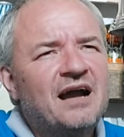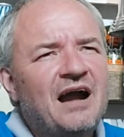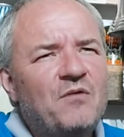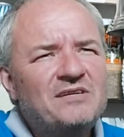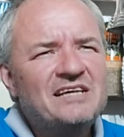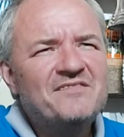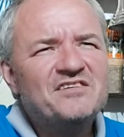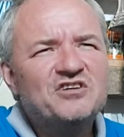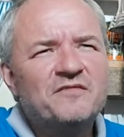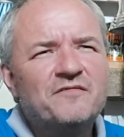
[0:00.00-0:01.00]
I would give
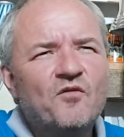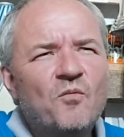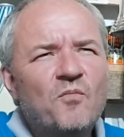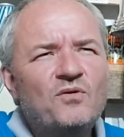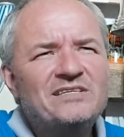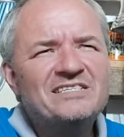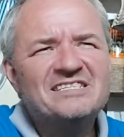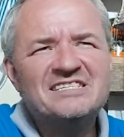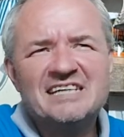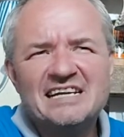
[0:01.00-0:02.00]
this a
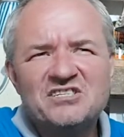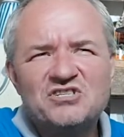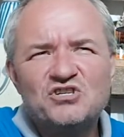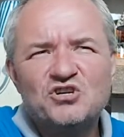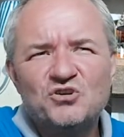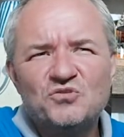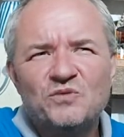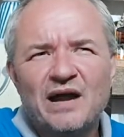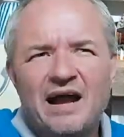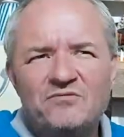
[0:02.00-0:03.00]
4.62
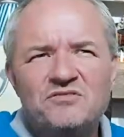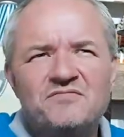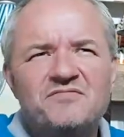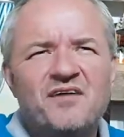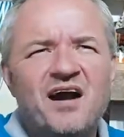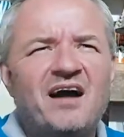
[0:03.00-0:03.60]
out of 5.